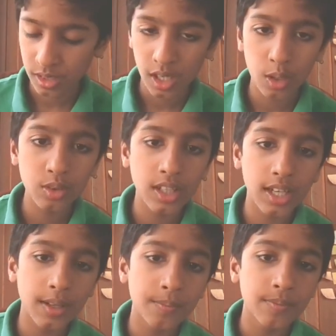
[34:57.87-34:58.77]
How they
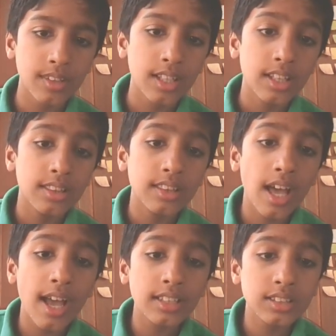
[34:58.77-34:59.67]
come?
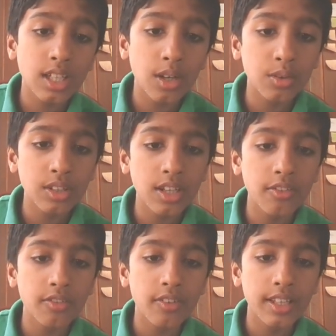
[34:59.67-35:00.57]
That's how
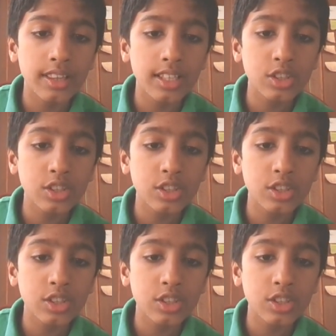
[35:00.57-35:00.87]
the when the